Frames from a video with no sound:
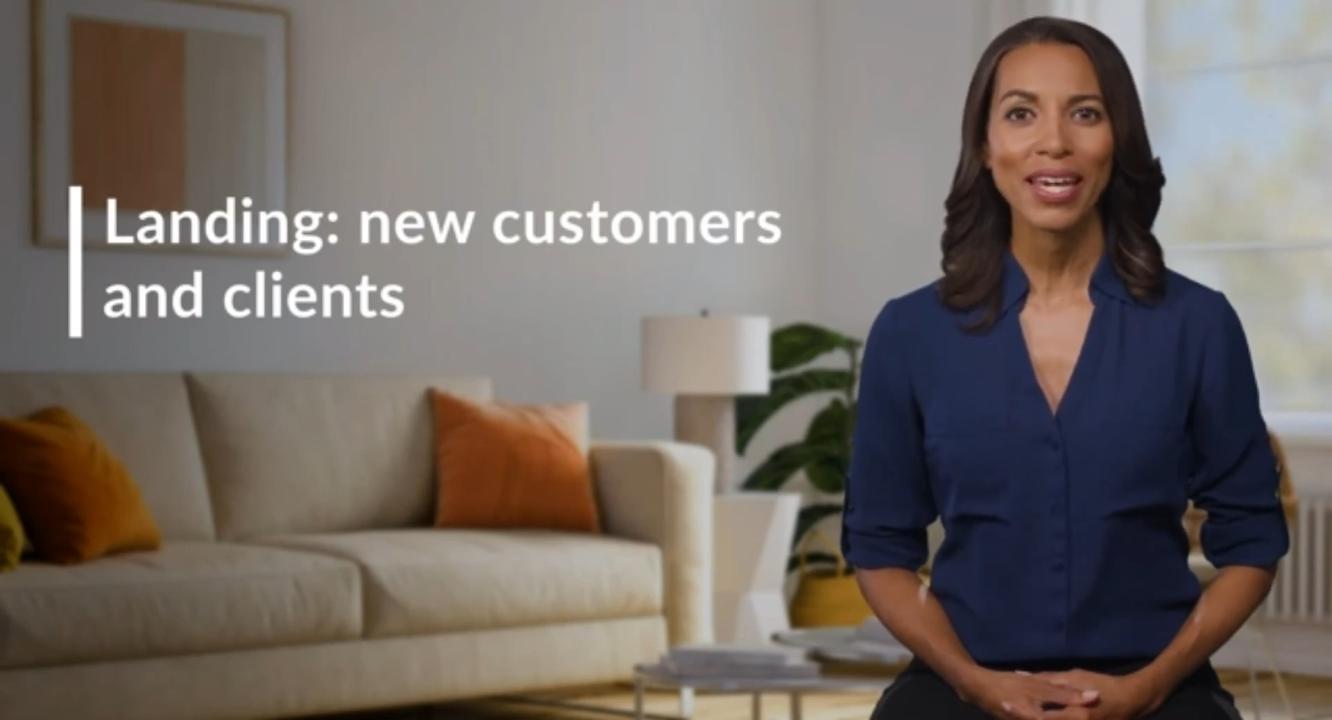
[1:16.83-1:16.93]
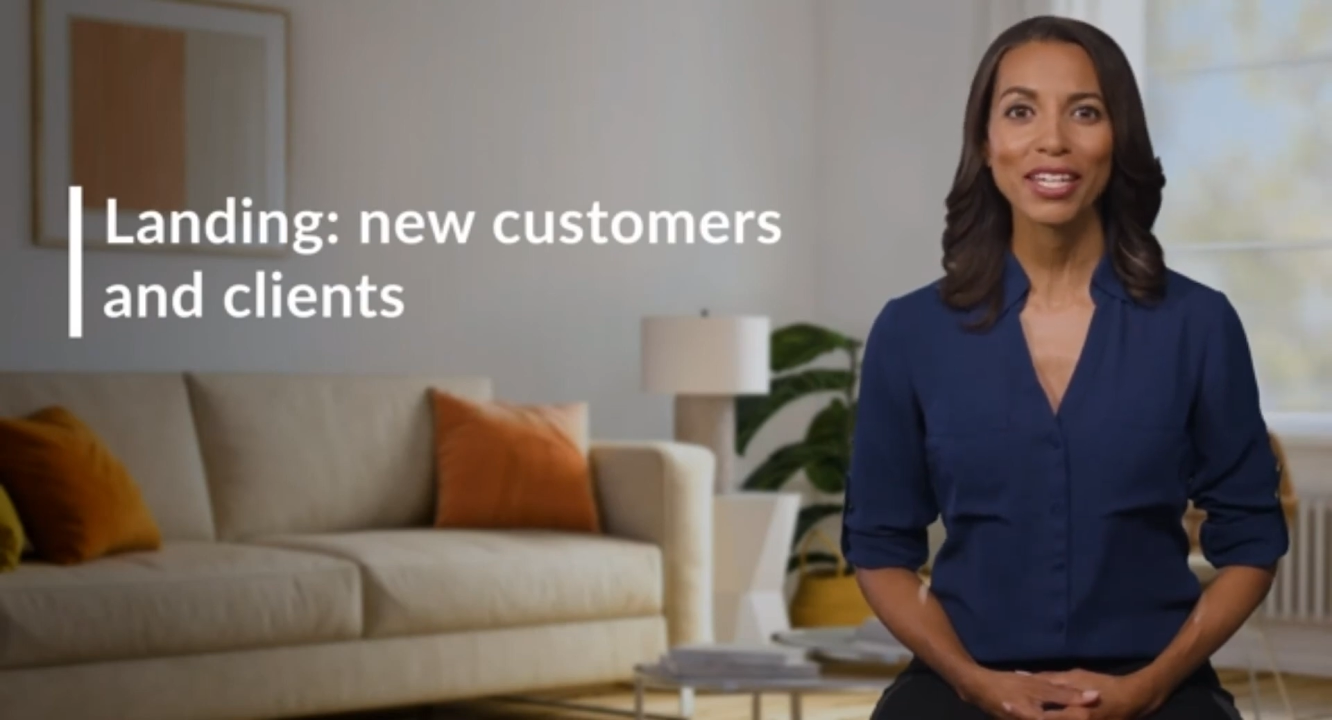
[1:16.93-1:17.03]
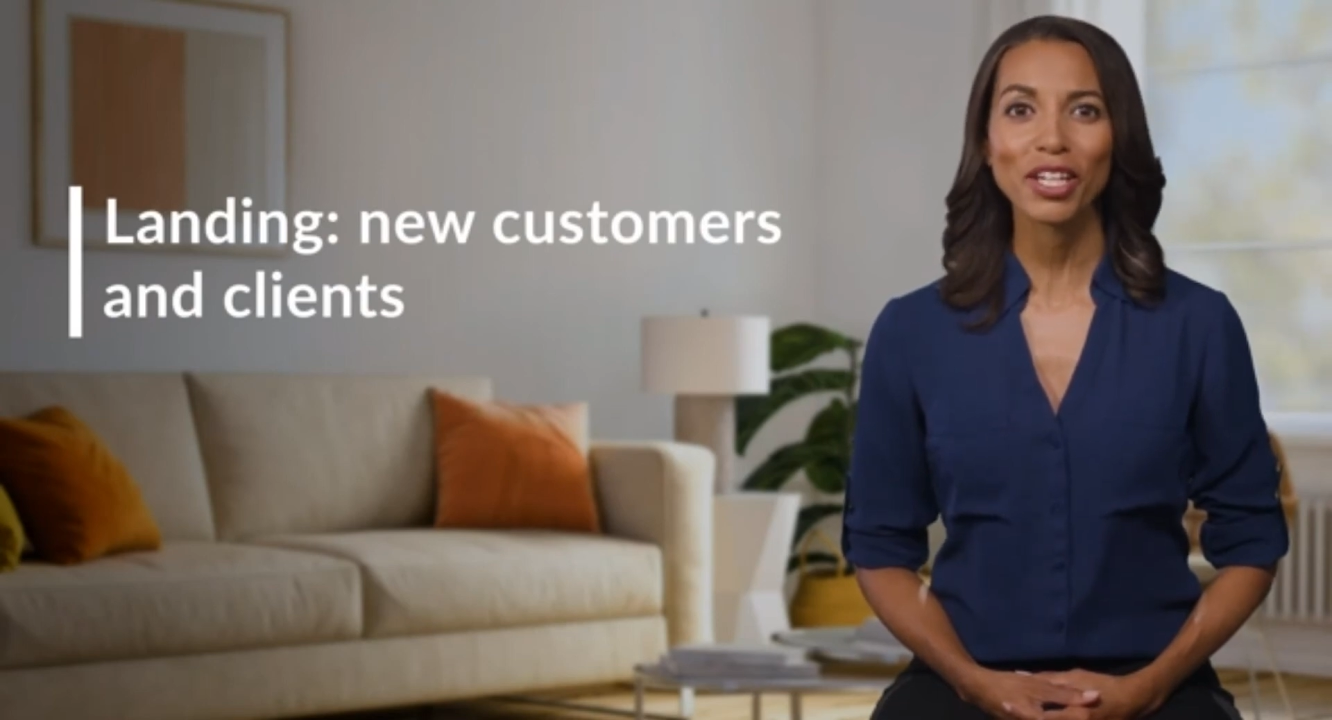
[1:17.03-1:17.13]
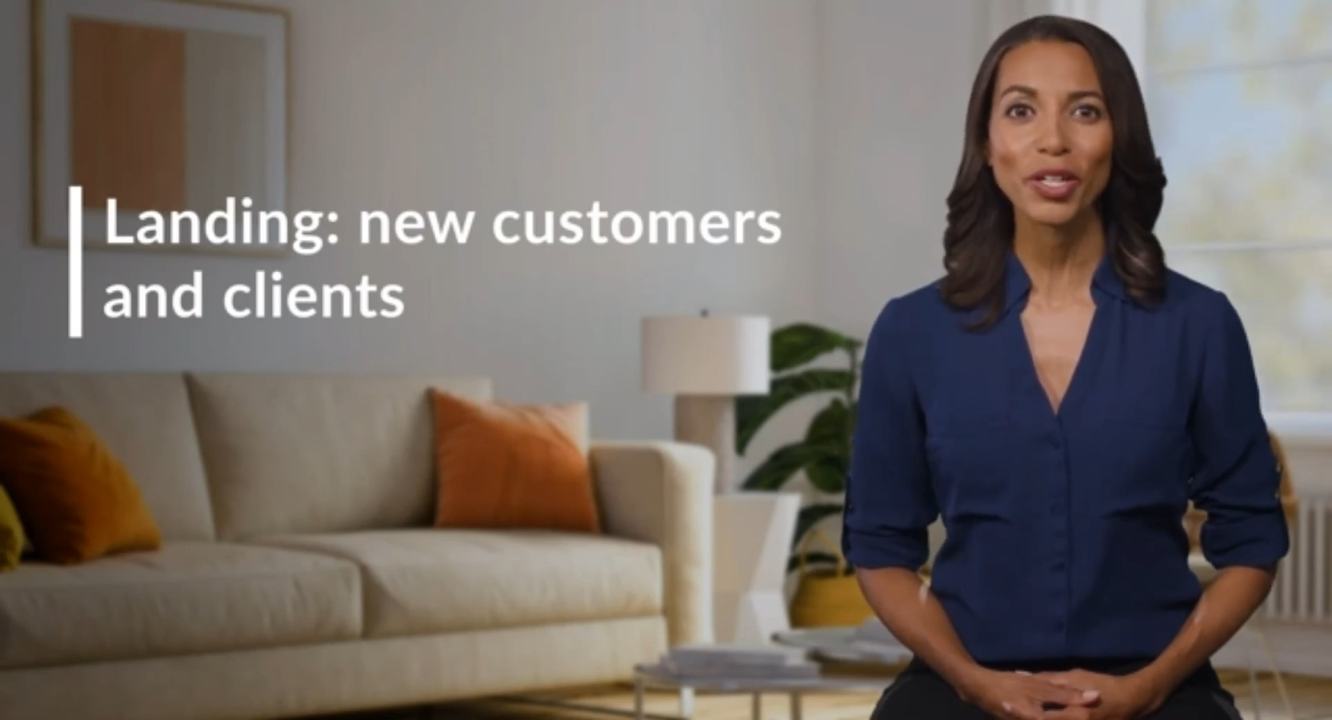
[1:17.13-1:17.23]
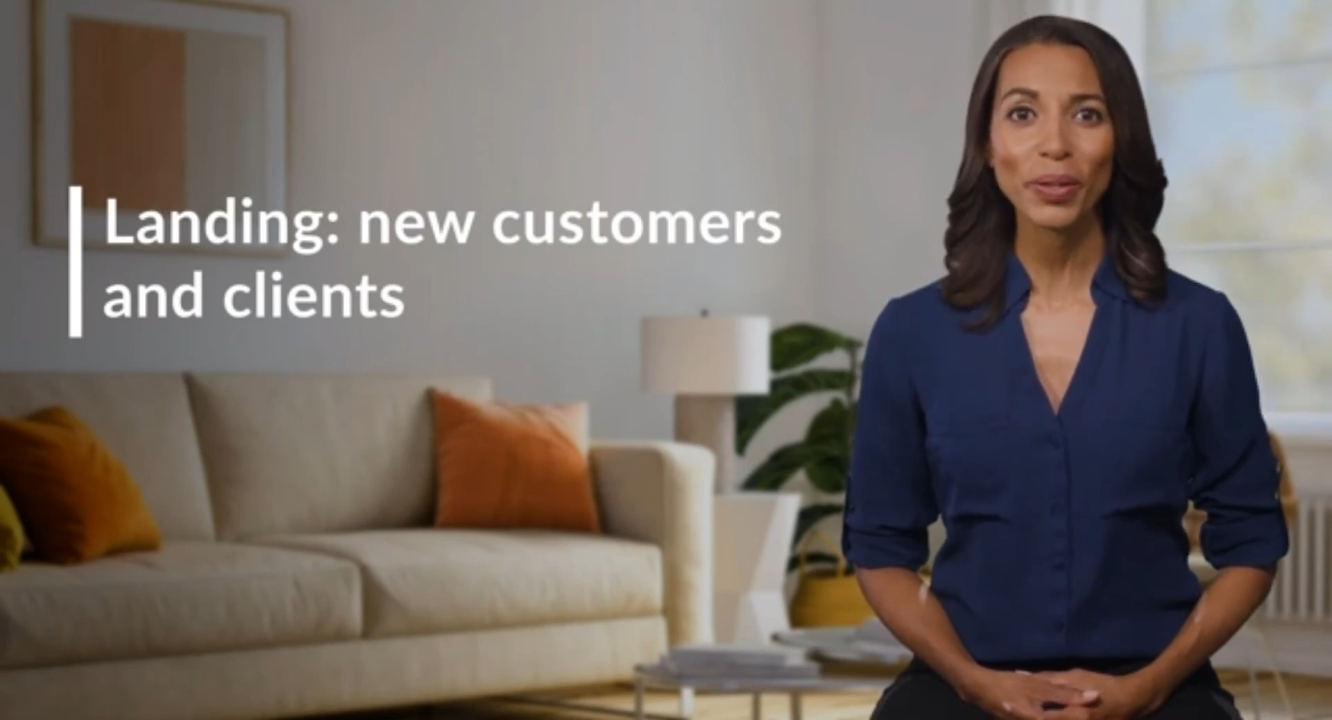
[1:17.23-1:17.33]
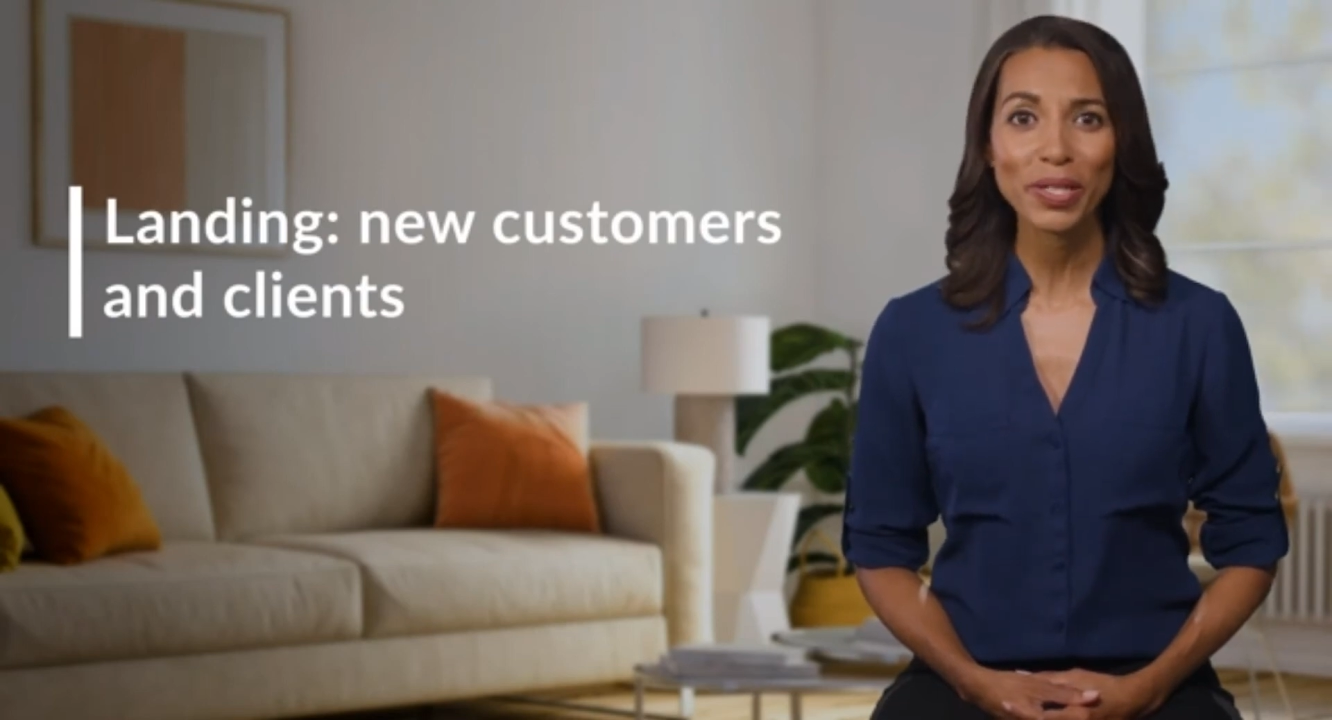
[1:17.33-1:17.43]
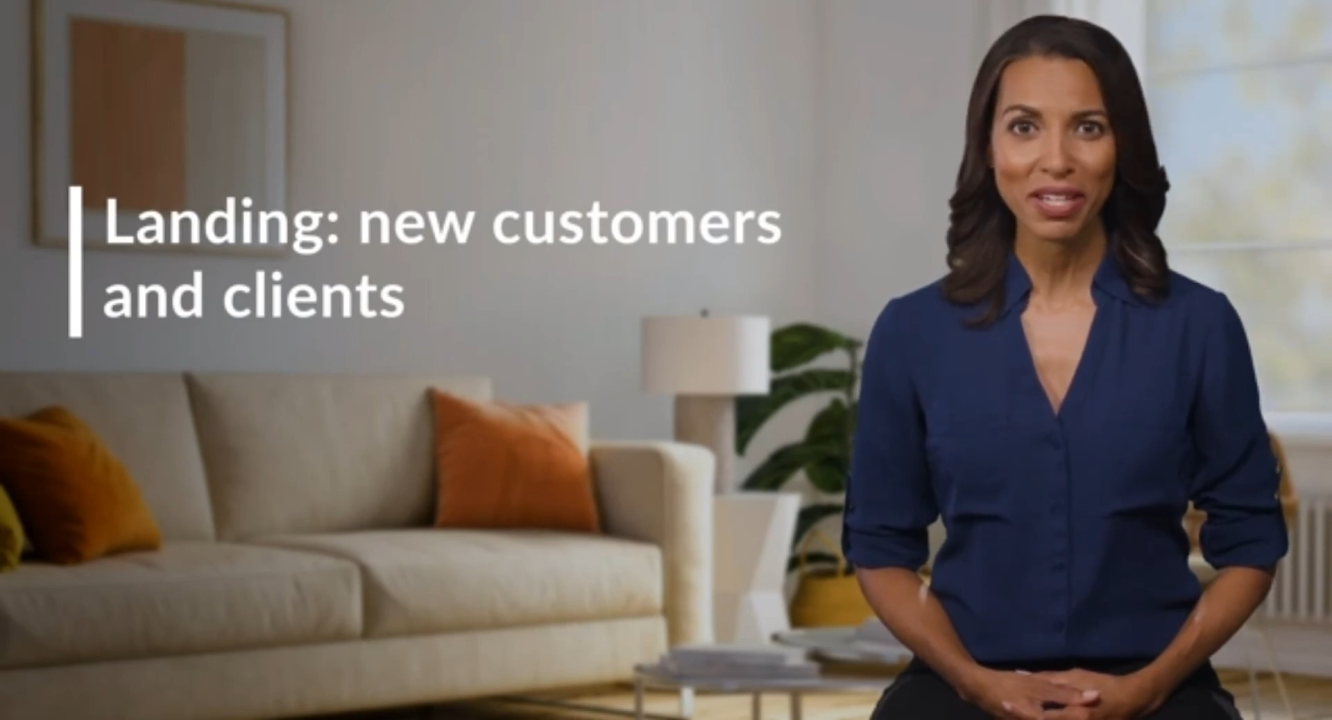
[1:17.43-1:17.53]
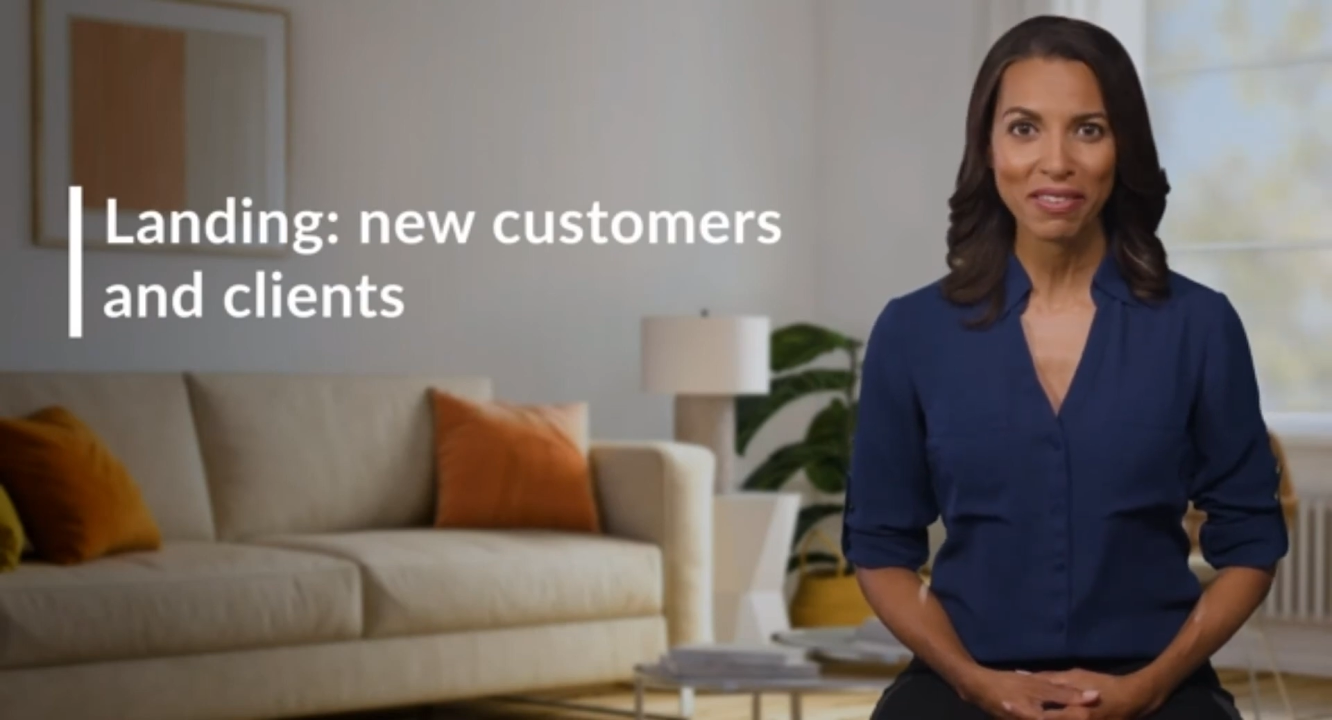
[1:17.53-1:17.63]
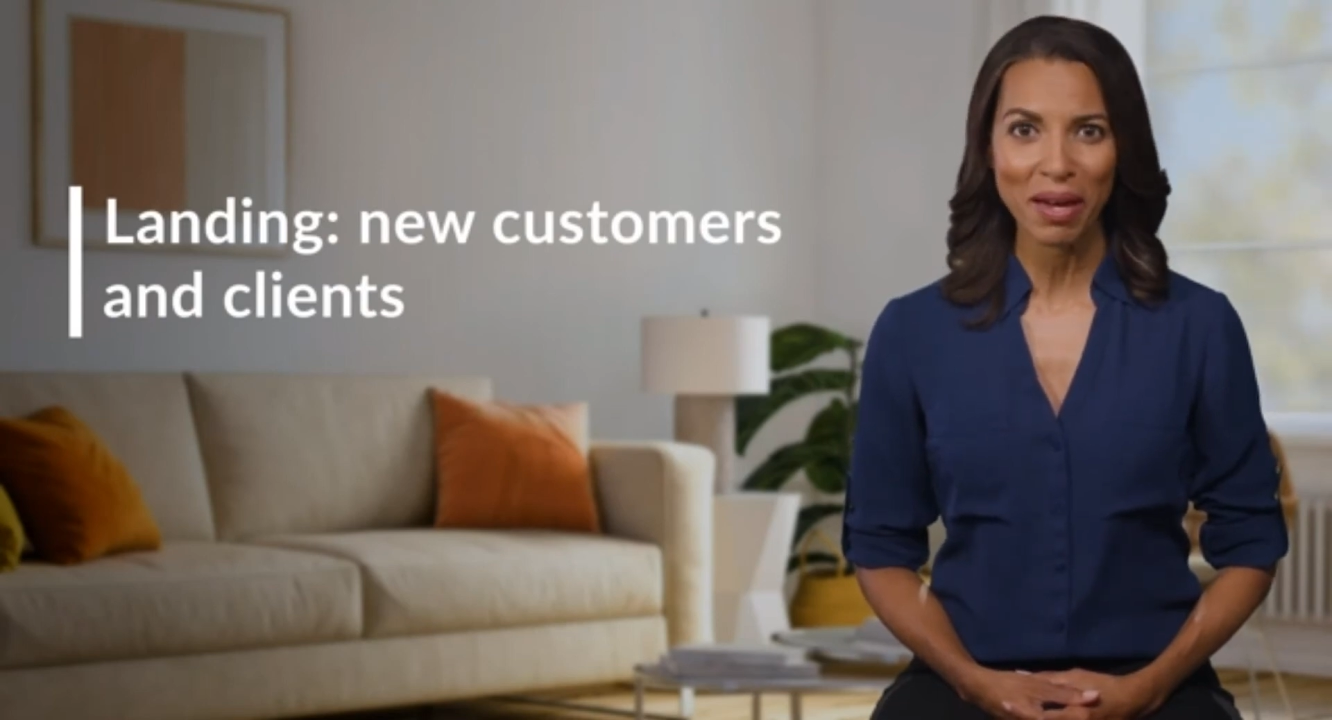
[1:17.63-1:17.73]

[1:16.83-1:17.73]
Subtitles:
and encouraging